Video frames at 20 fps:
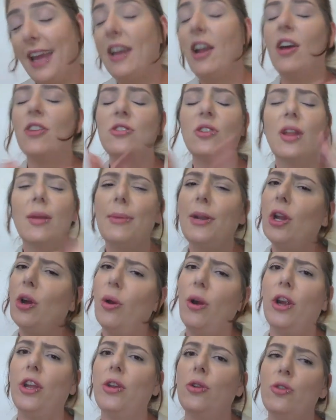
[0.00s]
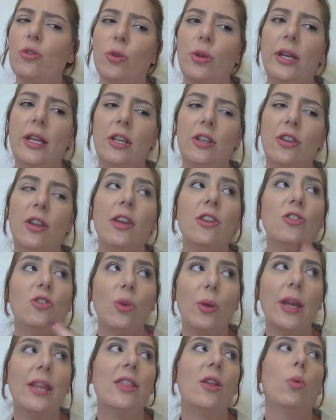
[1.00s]
and also let me know, are you enjoying
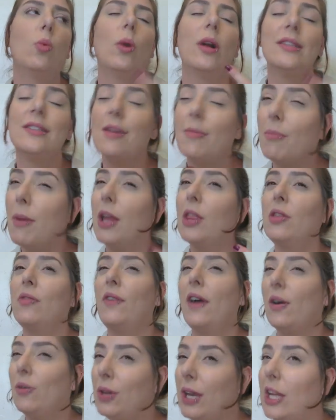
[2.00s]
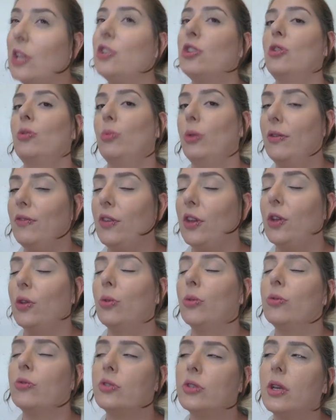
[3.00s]
enjoying the once a month foundation
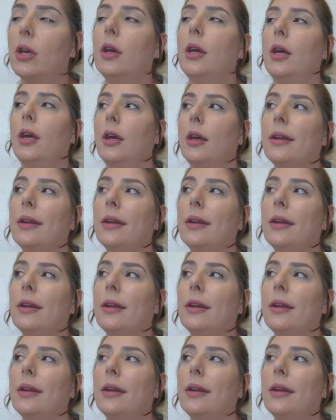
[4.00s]
reviews?